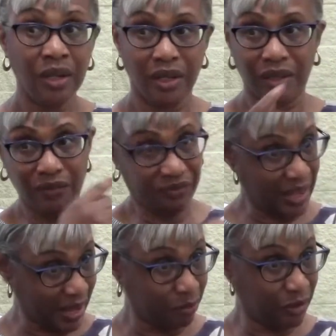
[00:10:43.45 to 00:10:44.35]
in the
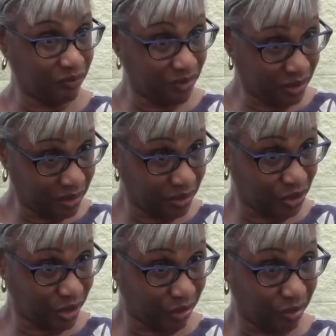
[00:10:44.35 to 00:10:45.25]
Flatland Village
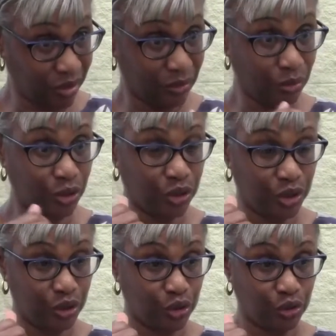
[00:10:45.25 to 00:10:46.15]
area, which
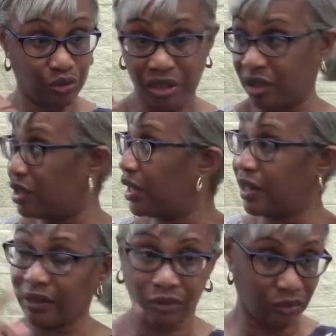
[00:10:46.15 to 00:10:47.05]
is straight
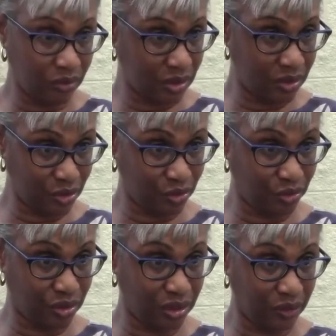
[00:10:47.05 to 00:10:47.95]
down this
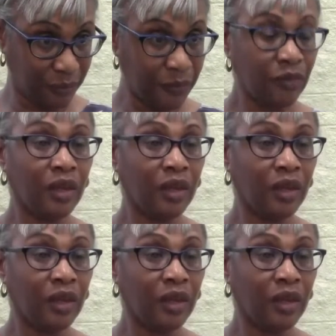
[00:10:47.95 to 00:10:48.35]
street.